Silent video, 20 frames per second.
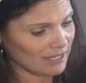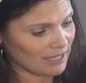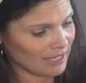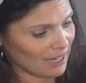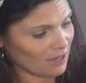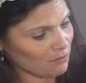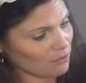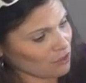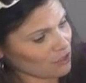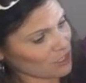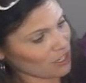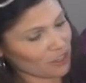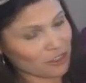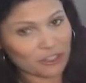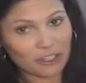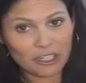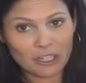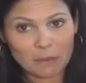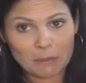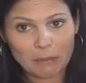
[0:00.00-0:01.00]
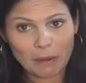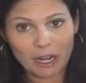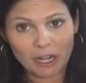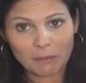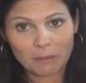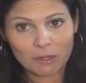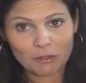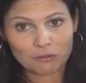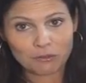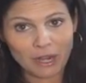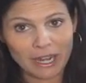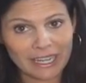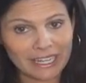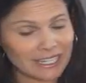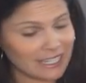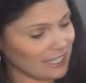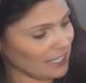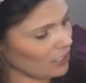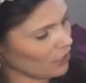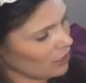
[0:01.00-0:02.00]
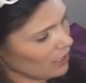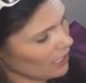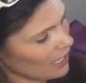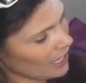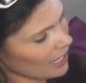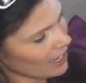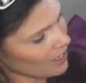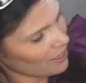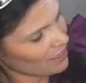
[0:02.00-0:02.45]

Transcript: Now, there's other compartment right here.